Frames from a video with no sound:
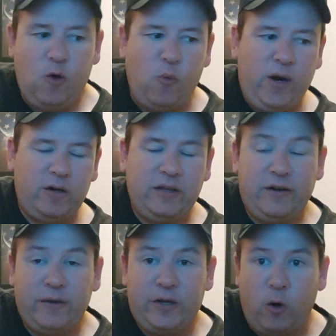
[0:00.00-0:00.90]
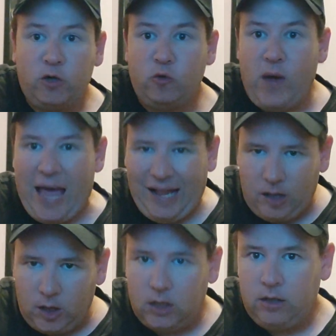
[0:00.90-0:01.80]
We're literally going through
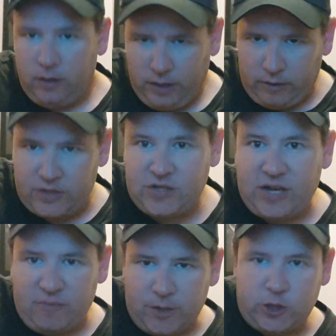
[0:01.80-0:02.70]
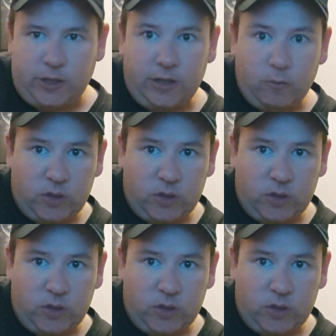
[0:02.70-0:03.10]
hell here in the state of Michigan